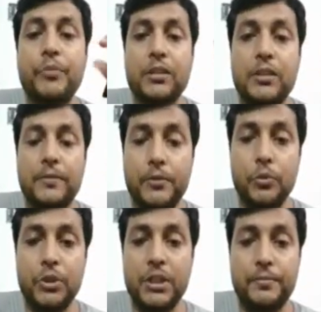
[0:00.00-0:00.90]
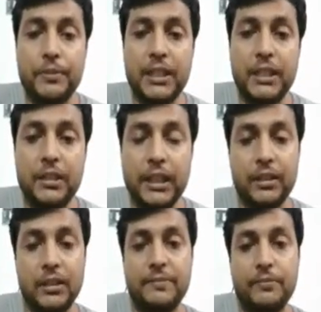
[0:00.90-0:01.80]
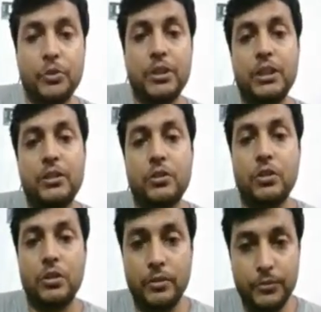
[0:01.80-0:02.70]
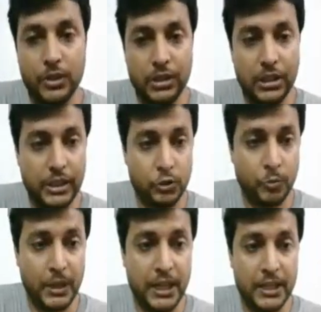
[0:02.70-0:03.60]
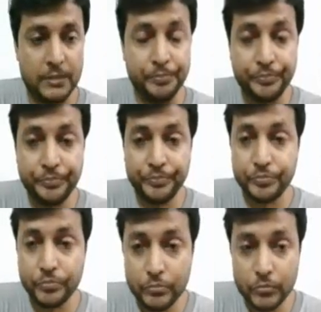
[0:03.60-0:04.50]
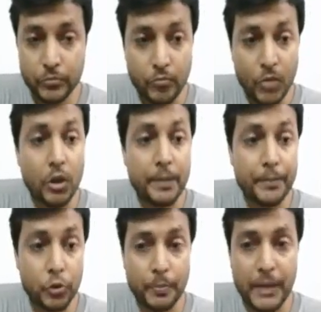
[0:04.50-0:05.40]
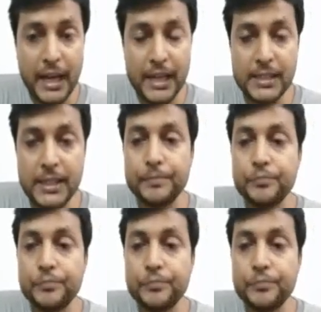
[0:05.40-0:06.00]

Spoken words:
there is a fluid filled, and this fluid is called obviously cytoplasm or protoplast.